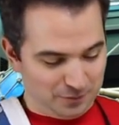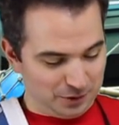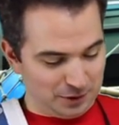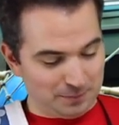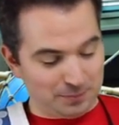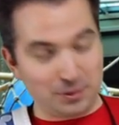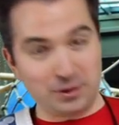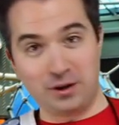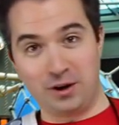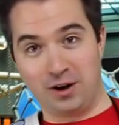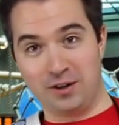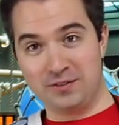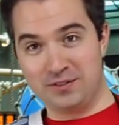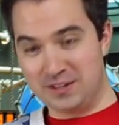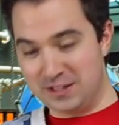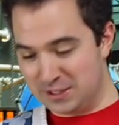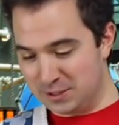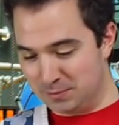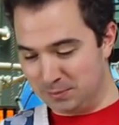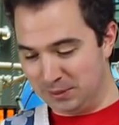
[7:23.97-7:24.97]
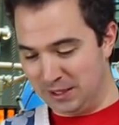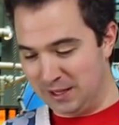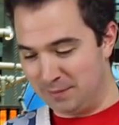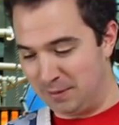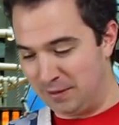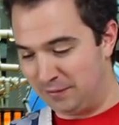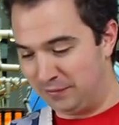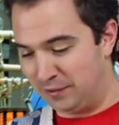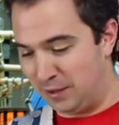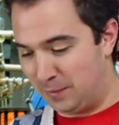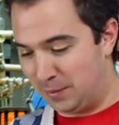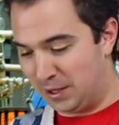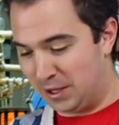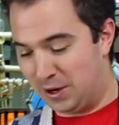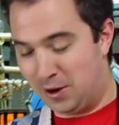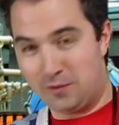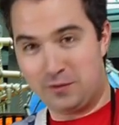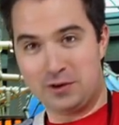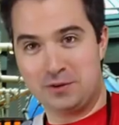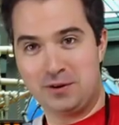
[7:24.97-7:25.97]
We're gonna put it on this plate by flipping
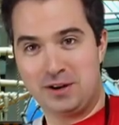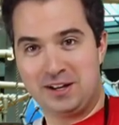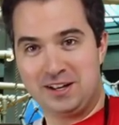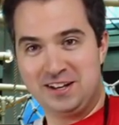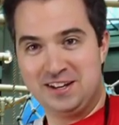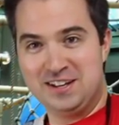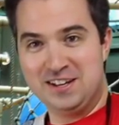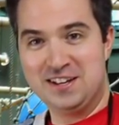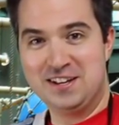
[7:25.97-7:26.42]
it over. You ready?